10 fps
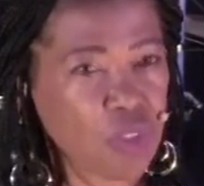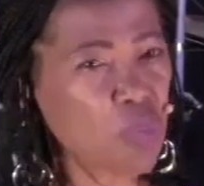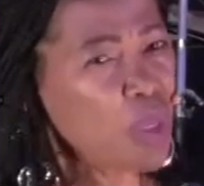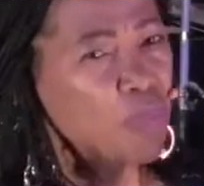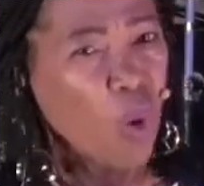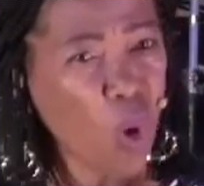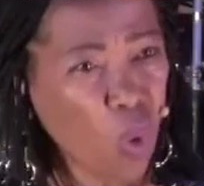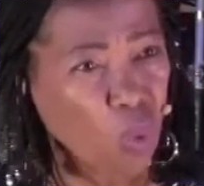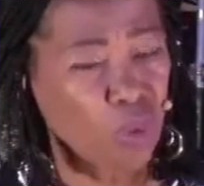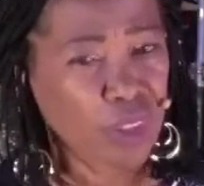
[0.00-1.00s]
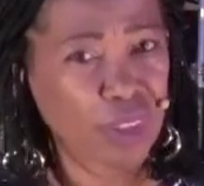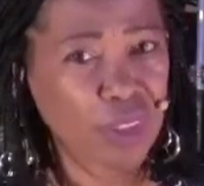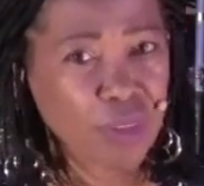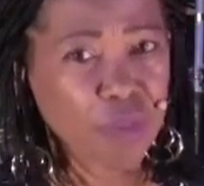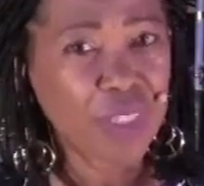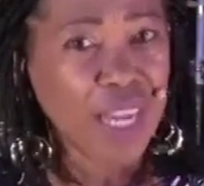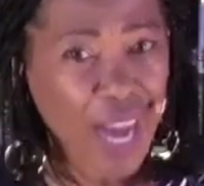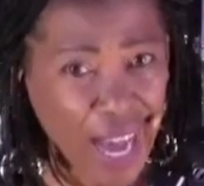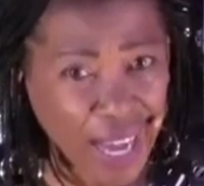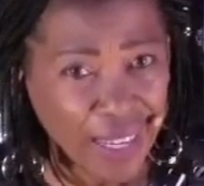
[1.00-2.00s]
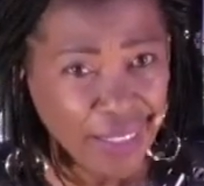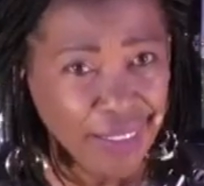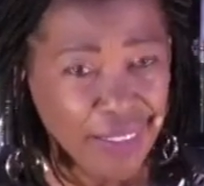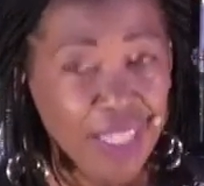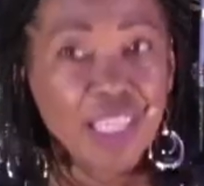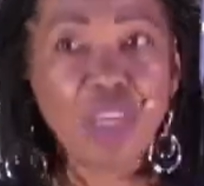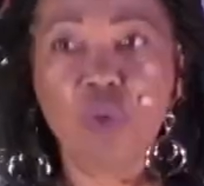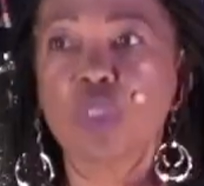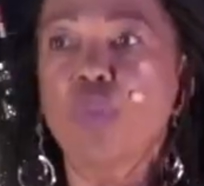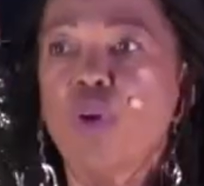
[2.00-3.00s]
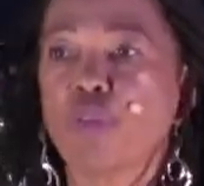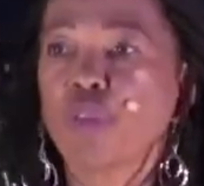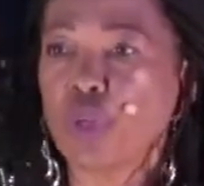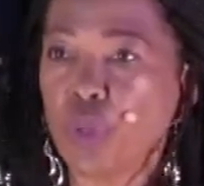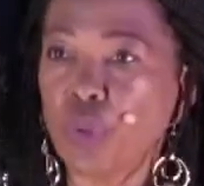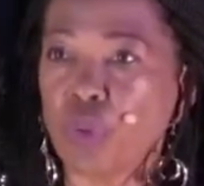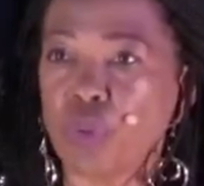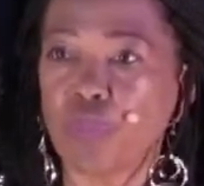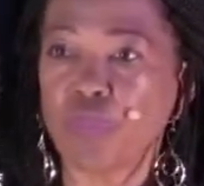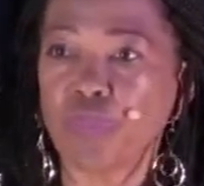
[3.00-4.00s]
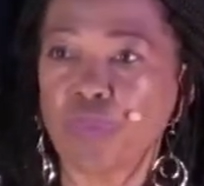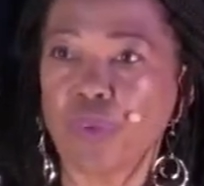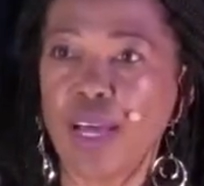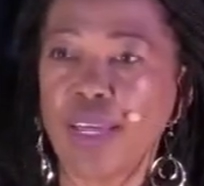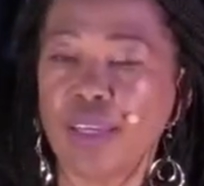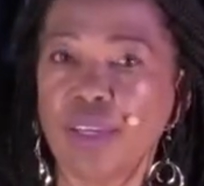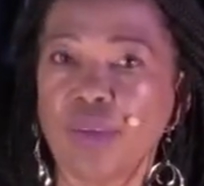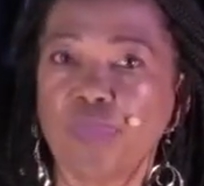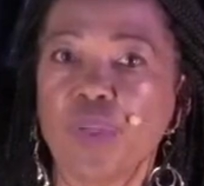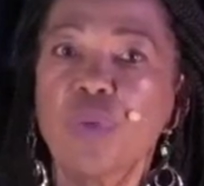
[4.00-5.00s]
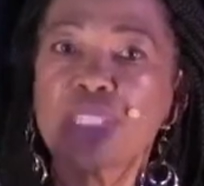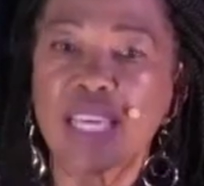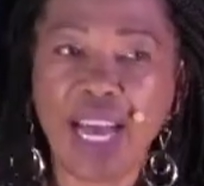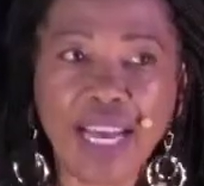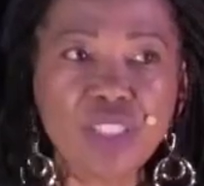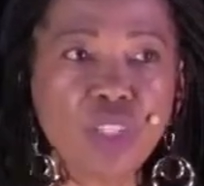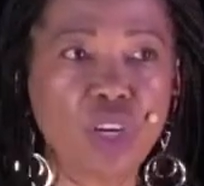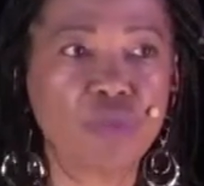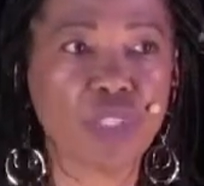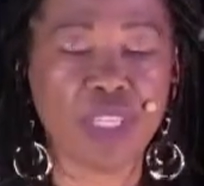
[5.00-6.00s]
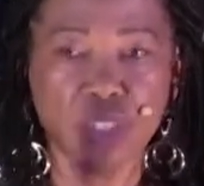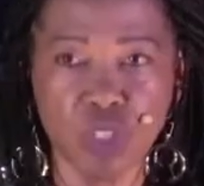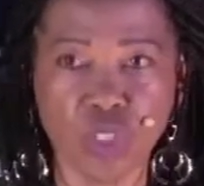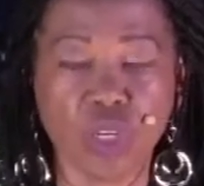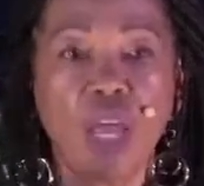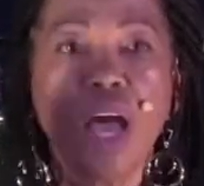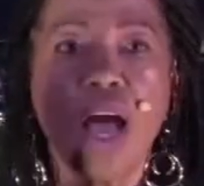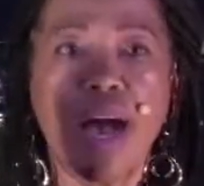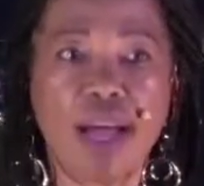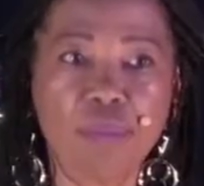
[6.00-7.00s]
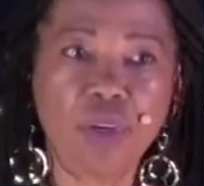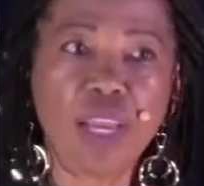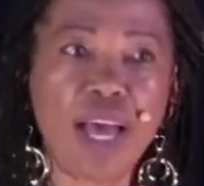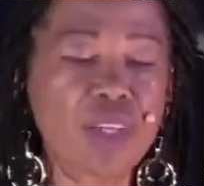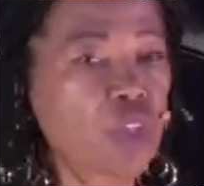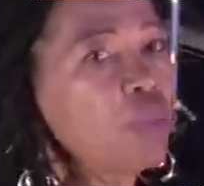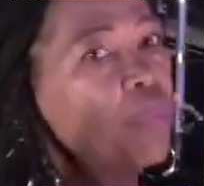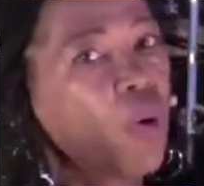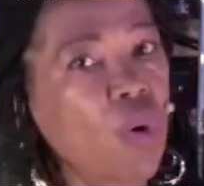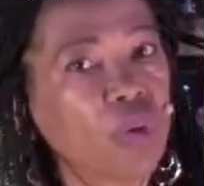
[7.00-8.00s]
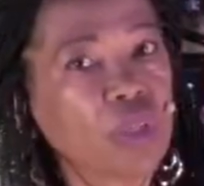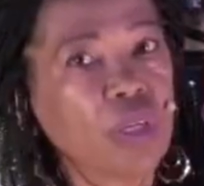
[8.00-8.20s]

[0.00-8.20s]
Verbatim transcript: to be bold for God. He was bold for you, right? He was kind enough to send his son. I'm going to ask you to be bold.